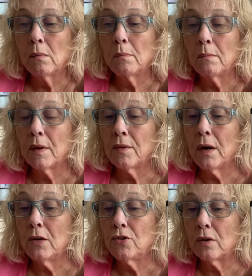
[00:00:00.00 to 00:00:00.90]

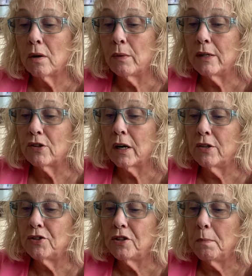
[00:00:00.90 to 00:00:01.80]
Massage oil
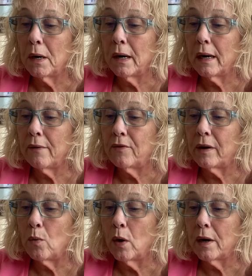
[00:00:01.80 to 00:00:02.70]
recharges your body after a
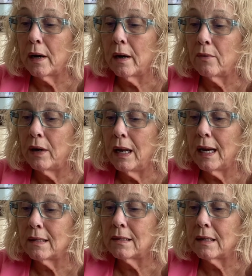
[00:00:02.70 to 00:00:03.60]
workout and
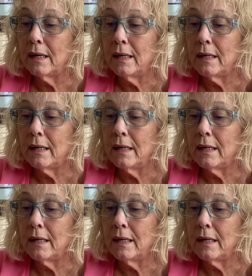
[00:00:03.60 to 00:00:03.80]
relaxes any